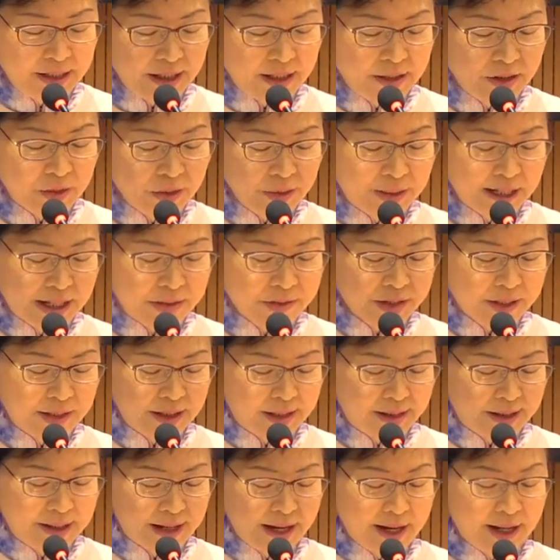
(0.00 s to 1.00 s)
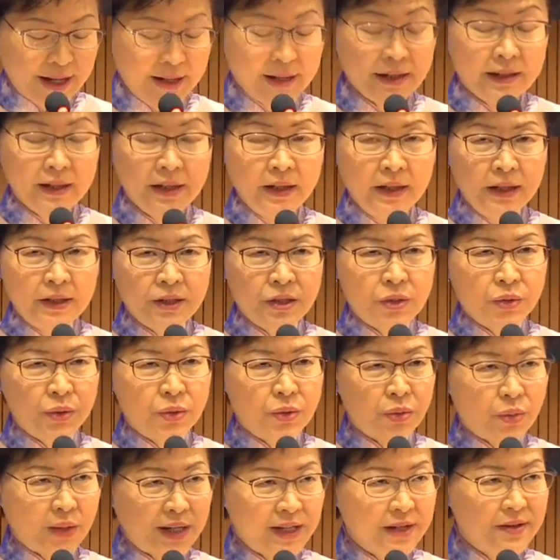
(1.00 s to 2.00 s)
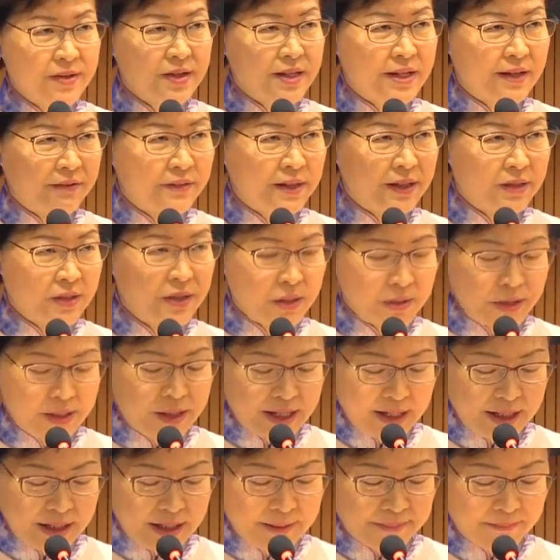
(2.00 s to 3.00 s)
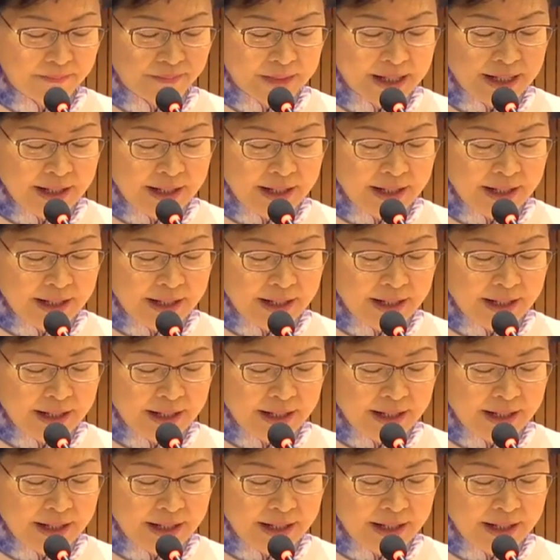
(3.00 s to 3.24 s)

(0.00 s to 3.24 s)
in 2009 to 27 today.